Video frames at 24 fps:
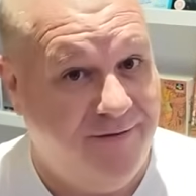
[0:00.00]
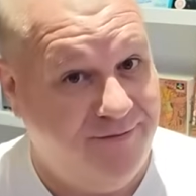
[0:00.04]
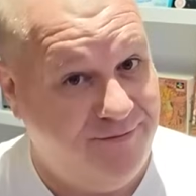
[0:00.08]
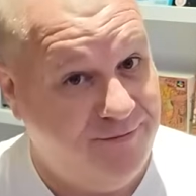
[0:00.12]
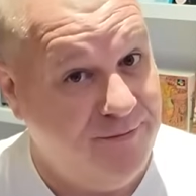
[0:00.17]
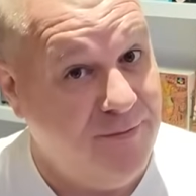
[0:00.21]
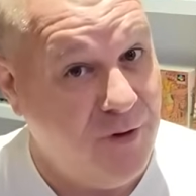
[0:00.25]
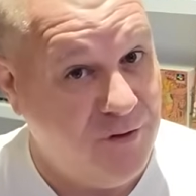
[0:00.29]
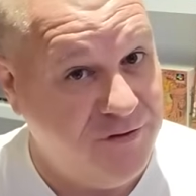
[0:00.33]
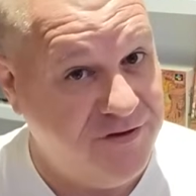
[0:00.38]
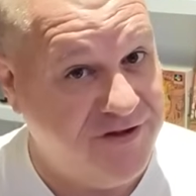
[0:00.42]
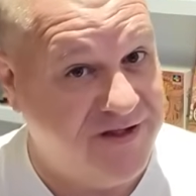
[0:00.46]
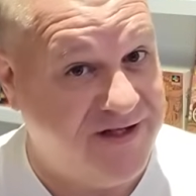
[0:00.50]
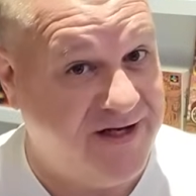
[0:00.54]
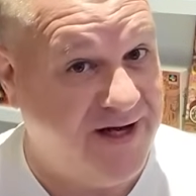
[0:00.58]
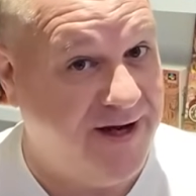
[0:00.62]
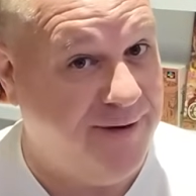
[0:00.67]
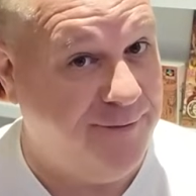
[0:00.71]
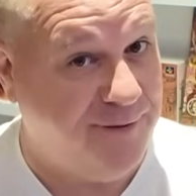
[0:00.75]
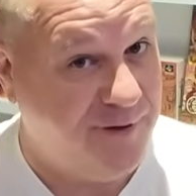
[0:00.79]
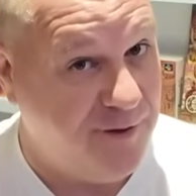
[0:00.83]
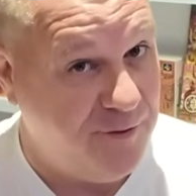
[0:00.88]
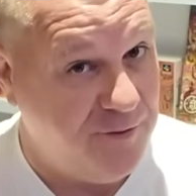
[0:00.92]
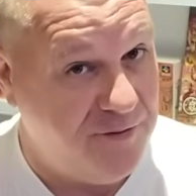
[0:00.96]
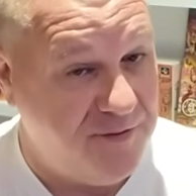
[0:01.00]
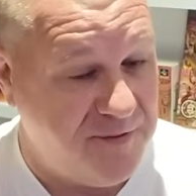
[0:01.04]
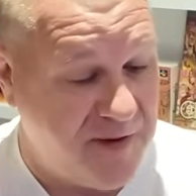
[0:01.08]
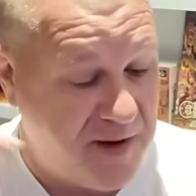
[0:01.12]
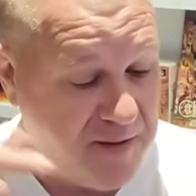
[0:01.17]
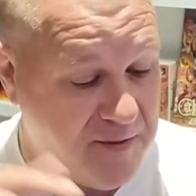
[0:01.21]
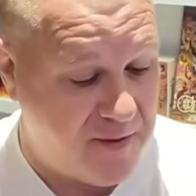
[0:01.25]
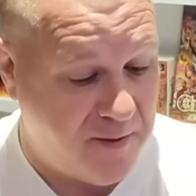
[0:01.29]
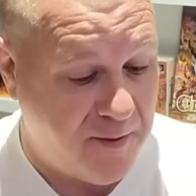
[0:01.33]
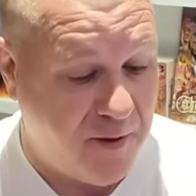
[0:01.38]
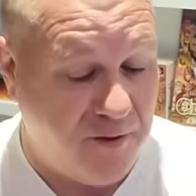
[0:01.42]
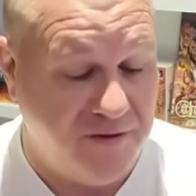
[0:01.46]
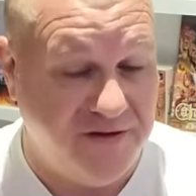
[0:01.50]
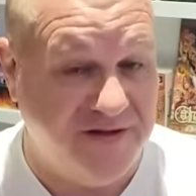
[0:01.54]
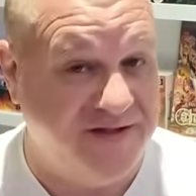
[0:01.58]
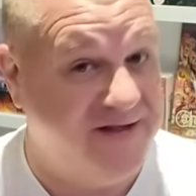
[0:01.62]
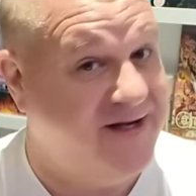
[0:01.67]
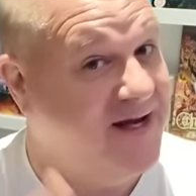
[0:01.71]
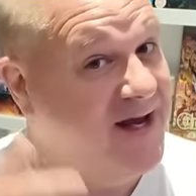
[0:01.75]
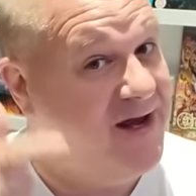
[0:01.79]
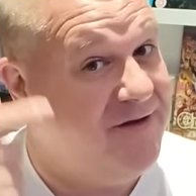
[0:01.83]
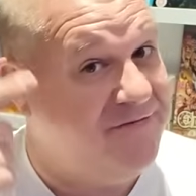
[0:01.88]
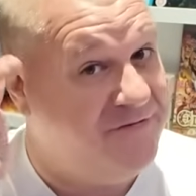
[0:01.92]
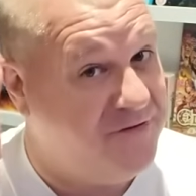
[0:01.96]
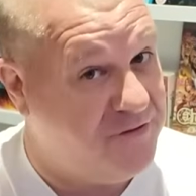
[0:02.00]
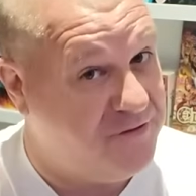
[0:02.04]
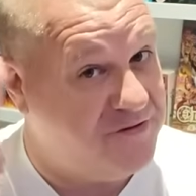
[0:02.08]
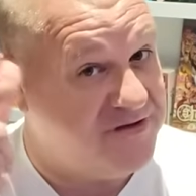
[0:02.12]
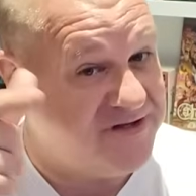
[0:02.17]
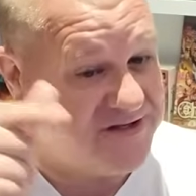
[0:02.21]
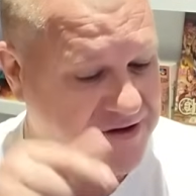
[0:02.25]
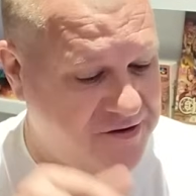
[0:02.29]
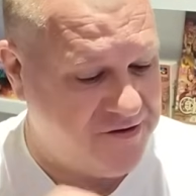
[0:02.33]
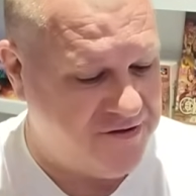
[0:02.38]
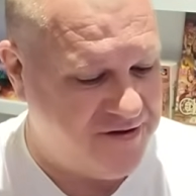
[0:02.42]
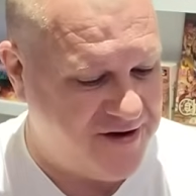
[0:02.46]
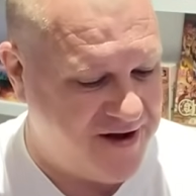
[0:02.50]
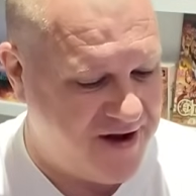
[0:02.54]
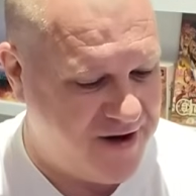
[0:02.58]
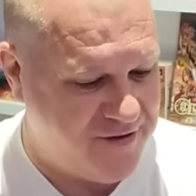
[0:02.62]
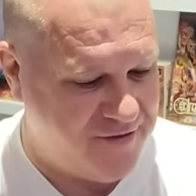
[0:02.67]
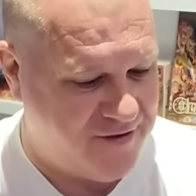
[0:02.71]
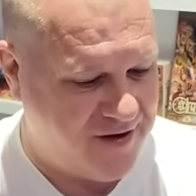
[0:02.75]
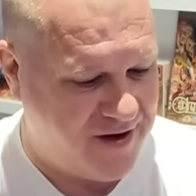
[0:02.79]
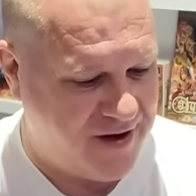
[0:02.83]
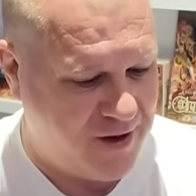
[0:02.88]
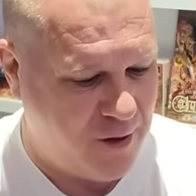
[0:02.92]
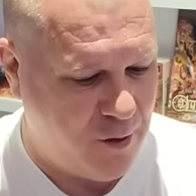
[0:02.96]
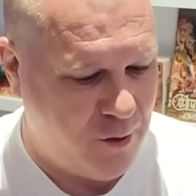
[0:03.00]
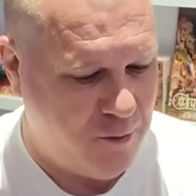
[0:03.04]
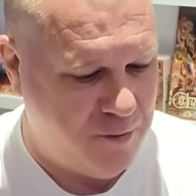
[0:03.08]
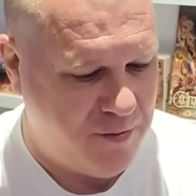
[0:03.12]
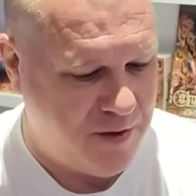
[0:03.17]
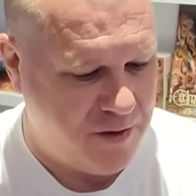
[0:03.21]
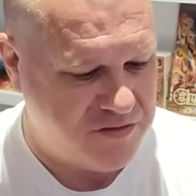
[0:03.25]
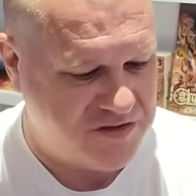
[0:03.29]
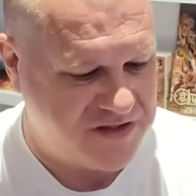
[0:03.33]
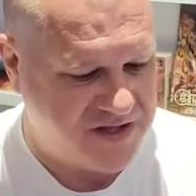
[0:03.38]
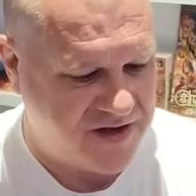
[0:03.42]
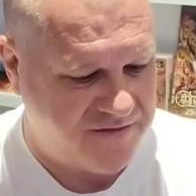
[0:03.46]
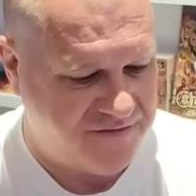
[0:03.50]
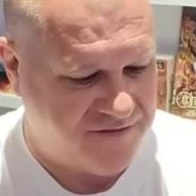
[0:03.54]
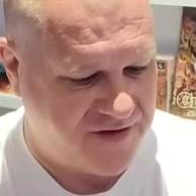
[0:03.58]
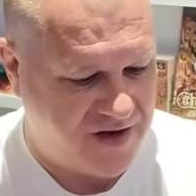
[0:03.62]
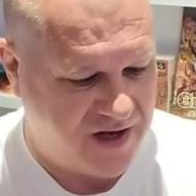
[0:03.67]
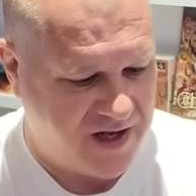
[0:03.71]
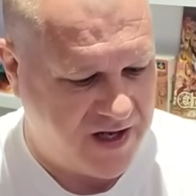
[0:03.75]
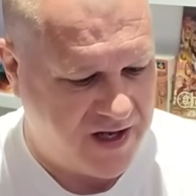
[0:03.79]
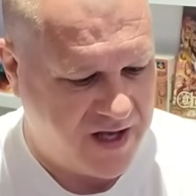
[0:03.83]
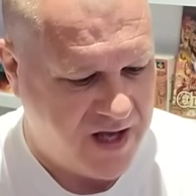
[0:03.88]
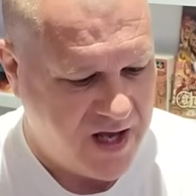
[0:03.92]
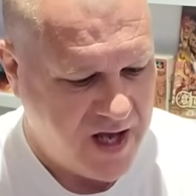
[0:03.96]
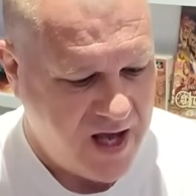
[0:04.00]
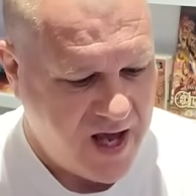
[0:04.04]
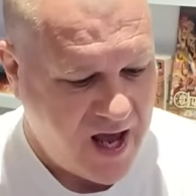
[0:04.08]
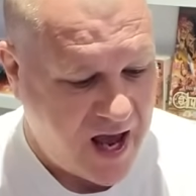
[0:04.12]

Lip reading: Monty, we all remember Monty if you're a certain era. Oh, most definitely.